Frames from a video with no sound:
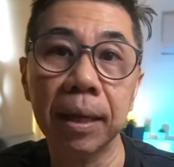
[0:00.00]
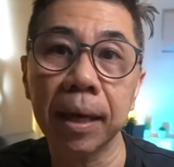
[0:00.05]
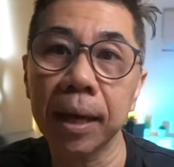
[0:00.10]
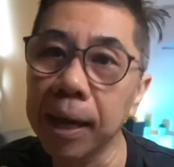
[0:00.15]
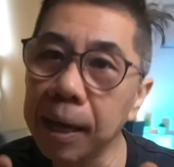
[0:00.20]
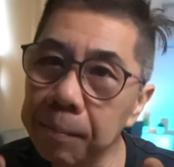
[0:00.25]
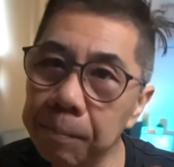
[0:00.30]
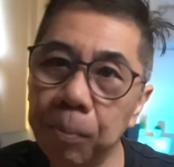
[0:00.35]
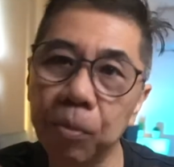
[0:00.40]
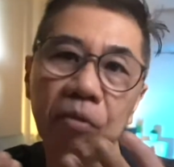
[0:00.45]

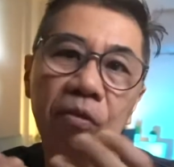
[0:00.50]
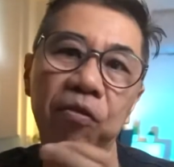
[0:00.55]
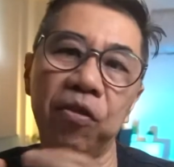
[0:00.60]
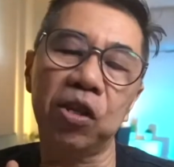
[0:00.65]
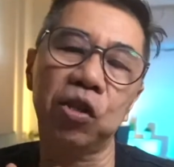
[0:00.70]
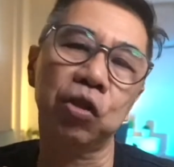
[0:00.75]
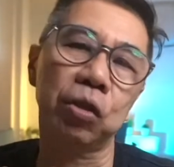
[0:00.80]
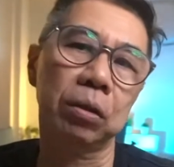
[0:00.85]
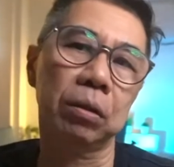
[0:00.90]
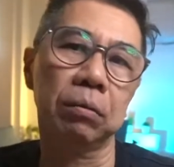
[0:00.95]
and
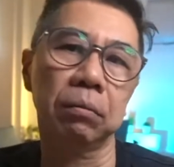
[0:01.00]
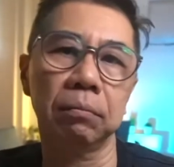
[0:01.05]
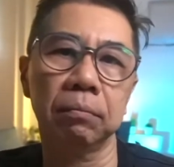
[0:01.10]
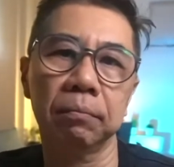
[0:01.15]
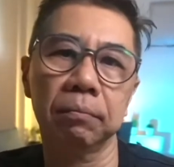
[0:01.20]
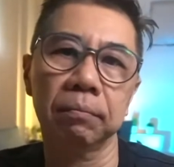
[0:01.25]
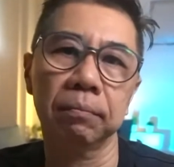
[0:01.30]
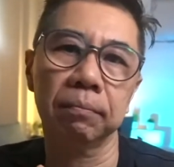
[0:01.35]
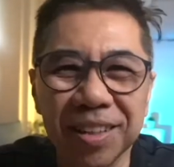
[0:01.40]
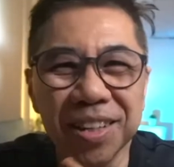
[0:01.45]
professional.
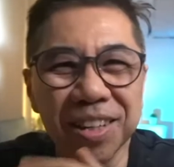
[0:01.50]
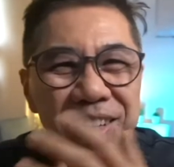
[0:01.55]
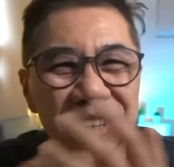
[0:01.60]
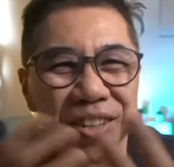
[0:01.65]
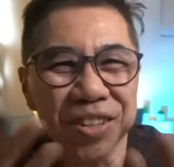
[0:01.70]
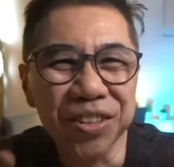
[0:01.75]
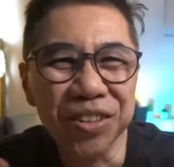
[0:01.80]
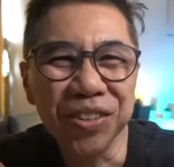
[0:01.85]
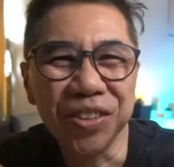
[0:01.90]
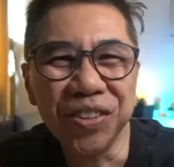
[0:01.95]

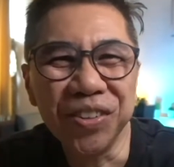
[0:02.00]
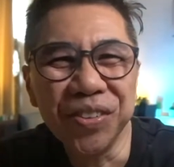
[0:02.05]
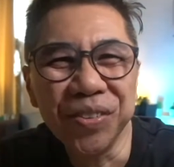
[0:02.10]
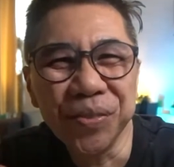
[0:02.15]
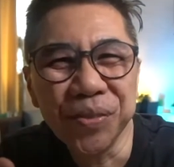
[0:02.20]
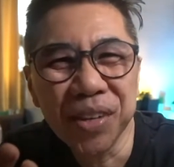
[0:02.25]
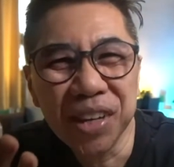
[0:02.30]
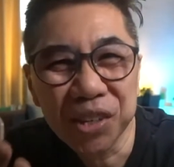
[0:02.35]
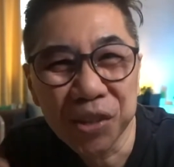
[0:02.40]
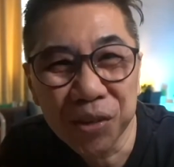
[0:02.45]
So
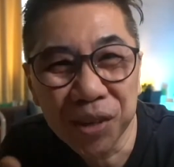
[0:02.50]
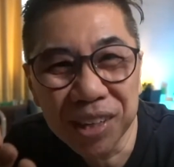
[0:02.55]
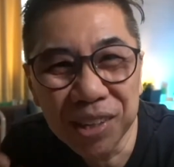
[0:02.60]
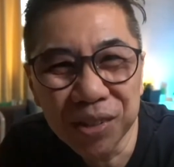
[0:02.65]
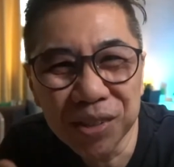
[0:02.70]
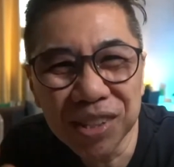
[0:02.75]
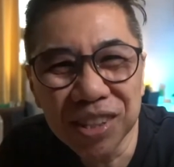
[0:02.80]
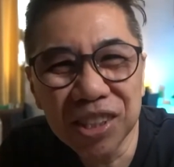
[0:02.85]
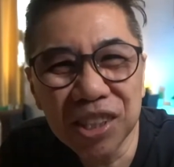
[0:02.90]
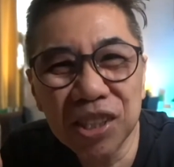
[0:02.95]
we are trying to
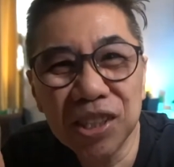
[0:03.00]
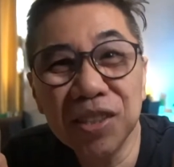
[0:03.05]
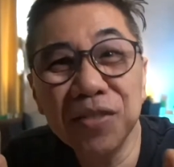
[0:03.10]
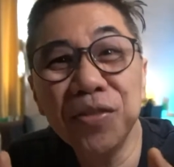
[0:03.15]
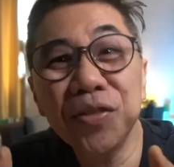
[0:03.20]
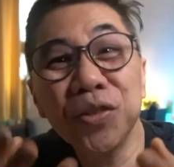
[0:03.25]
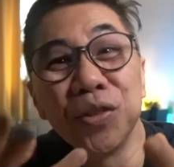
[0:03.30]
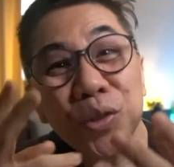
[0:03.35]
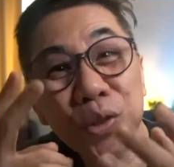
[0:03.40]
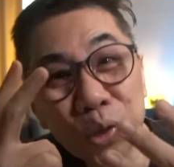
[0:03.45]
achieve
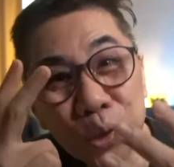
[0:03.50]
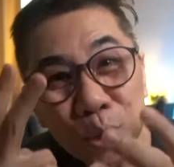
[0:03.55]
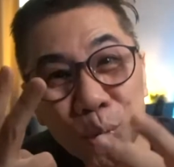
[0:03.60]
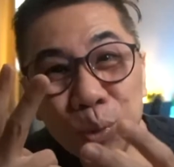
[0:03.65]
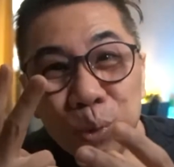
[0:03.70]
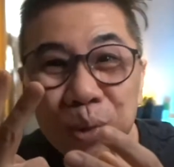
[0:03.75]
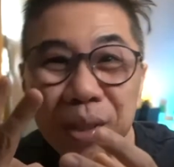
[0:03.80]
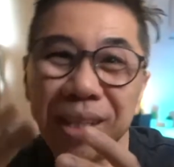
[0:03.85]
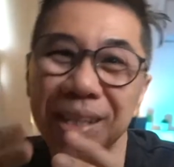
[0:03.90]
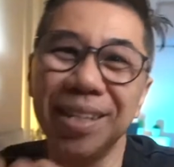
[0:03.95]

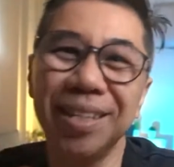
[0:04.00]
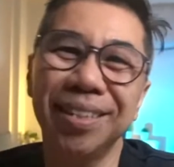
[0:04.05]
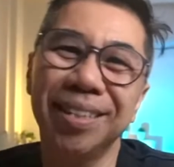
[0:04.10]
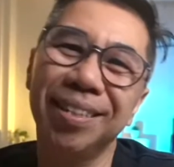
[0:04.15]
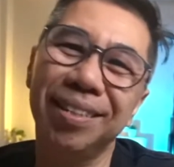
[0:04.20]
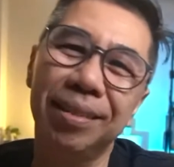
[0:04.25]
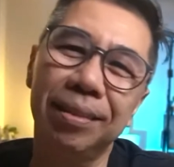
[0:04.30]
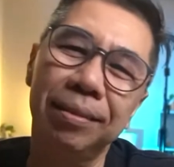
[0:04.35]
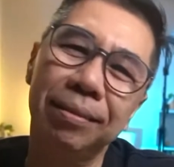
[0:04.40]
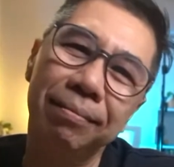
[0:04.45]
two things
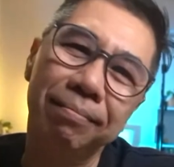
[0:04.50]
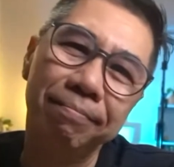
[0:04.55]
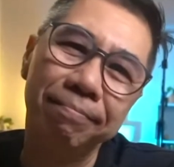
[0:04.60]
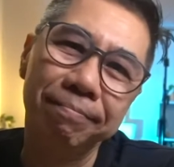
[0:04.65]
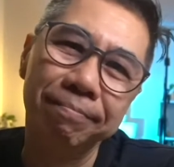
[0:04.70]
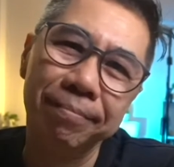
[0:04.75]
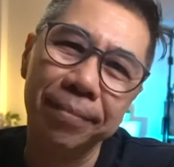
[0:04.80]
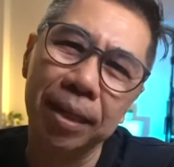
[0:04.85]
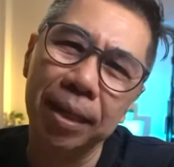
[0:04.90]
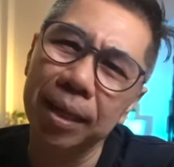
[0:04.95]
here:
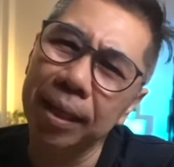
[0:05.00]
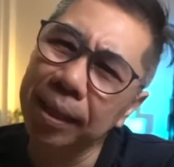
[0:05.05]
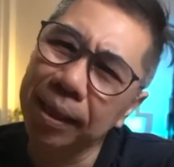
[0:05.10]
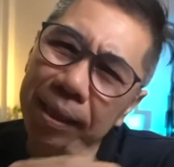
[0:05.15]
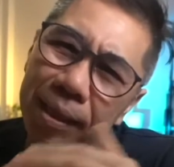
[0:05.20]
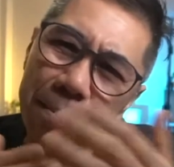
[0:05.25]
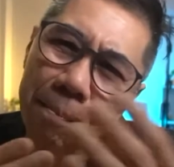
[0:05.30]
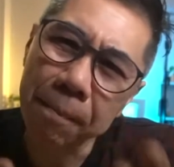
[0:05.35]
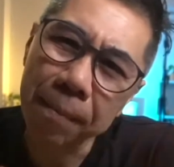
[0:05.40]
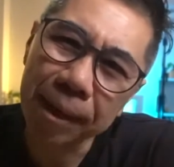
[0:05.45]

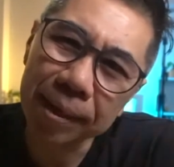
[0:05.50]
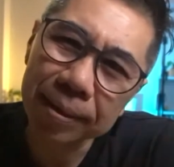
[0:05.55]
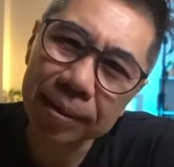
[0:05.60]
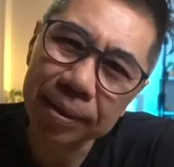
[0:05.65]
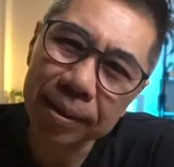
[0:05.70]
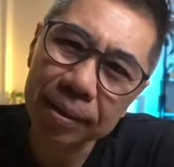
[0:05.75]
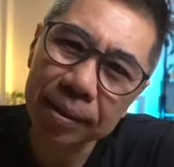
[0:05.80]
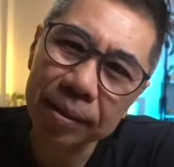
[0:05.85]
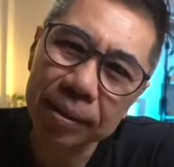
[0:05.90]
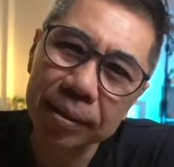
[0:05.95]
the
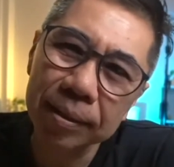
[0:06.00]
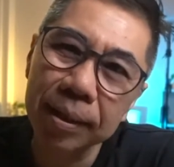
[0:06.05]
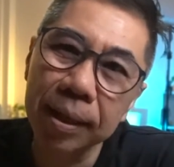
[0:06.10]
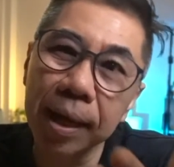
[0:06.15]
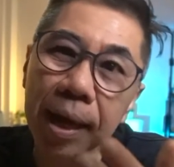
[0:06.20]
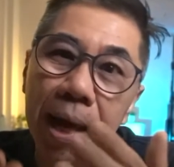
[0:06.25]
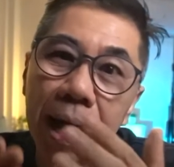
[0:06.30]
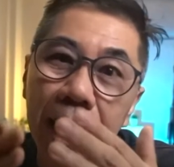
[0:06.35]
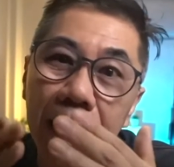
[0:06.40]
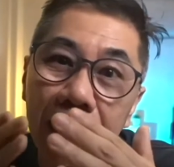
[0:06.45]
message
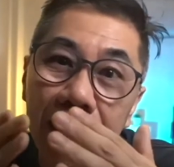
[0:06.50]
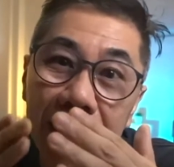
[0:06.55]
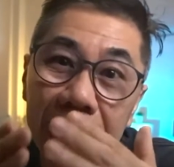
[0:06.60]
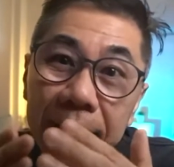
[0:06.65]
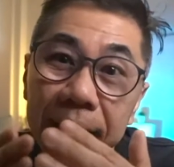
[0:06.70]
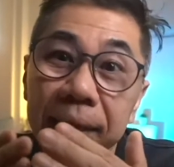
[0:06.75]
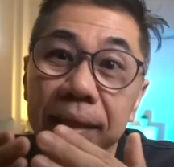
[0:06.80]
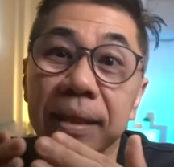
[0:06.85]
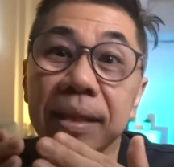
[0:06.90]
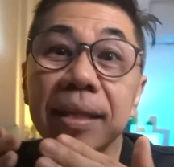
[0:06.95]

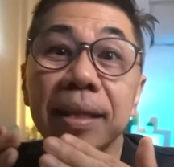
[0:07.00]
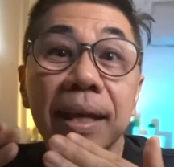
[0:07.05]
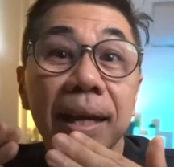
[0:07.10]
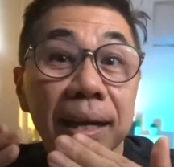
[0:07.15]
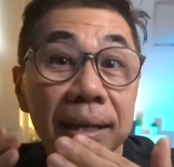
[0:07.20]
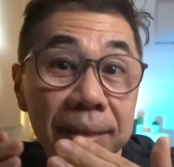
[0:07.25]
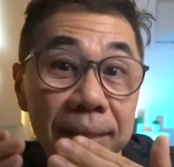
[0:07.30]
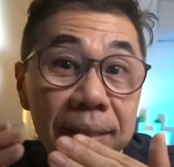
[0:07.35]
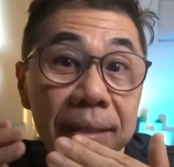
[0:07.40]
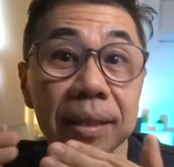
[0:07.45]
and the
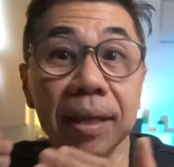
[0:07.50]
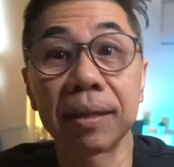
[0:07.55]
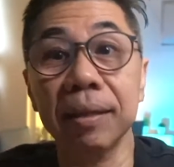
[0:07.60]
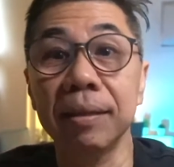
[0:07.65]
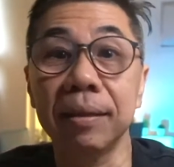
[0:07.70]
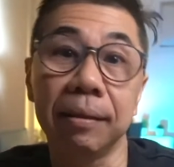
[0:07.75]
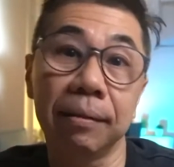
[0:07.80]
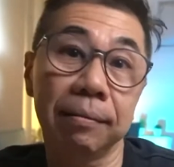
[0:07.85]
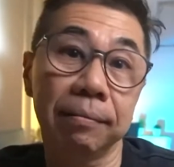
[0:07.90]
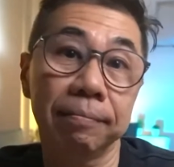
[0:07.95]

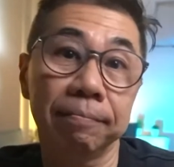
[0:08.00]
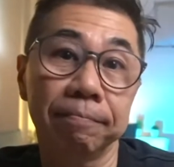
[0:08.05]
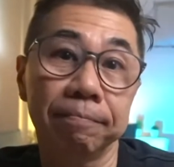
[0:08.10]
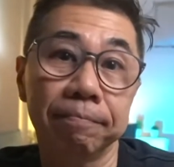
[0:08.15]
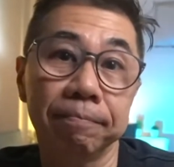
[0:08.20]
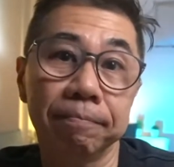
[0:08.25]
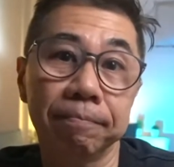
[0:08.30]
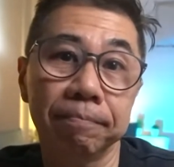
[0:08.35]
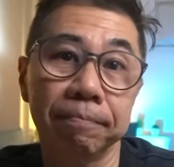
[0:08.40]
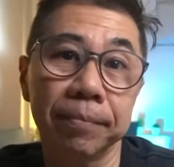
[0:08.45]
aesthetic.
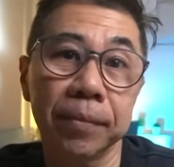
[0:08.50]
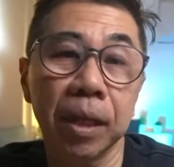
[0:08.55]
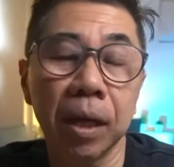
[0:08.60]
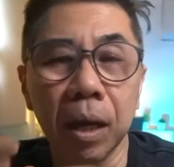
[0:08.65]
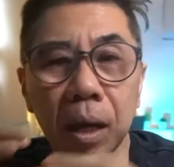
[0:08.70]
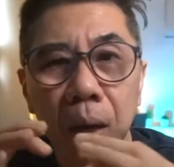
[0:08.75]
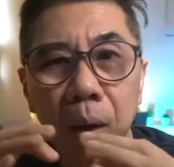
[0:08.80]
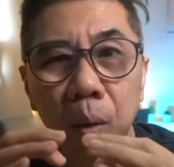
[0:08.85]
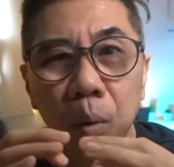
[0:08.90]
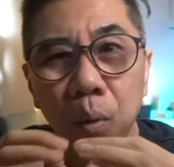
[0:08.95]

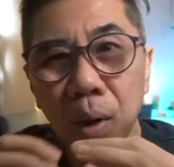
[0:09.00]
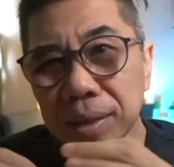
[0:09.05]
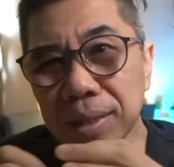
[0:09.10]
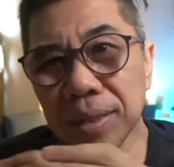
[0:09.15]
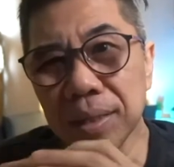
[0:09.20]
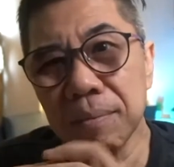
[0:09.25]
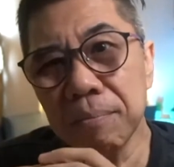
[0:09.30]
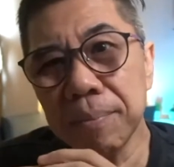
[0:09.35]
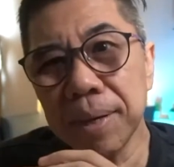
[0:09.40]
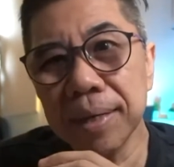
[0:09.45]
Once
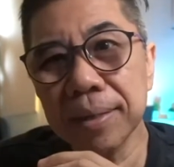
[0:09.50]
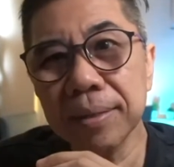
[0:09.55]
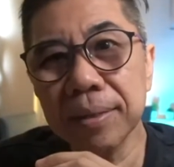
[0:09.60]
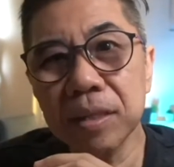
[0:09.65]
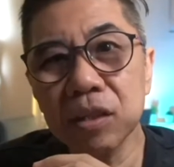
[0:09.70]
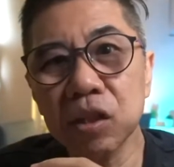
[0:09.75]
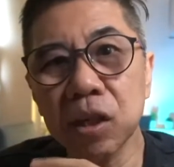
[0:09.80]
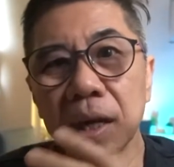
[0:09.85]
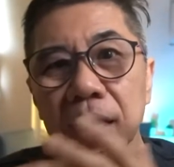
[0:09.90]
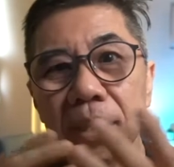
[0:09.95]
the
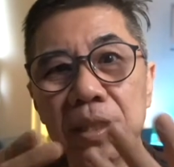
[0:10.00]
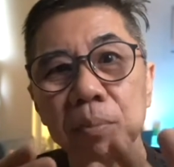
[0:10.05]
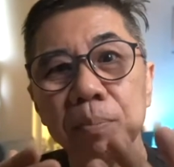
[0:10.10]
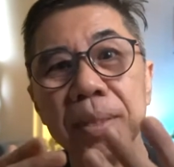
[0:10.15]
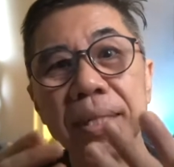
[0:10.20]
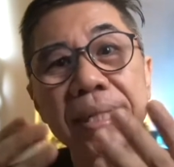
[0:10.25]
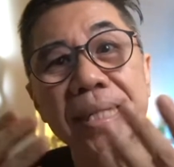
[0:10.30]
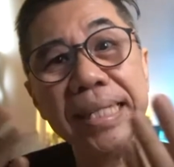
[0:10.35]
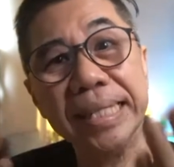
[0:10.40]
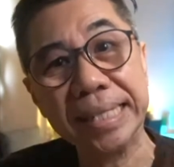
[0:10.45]
message has
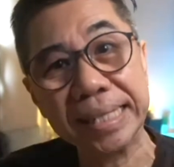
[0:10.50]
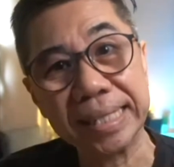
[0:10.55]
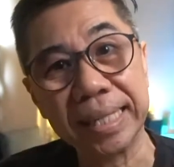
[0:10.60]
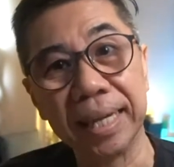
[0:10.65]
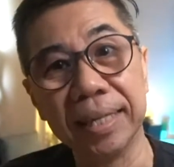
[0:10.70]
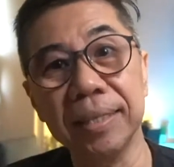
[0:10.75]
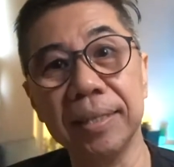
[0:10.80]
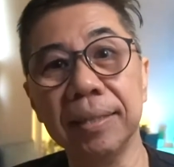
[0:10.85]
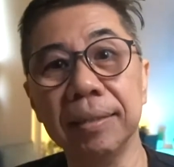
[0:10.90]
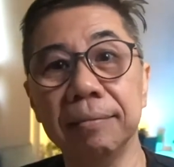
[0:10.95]
been
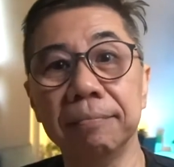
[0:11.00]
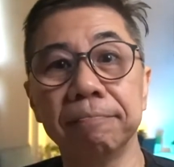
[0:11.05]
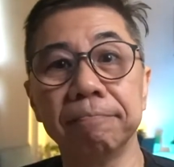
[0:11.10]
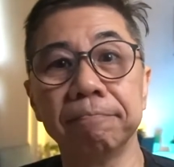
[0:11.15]
decided,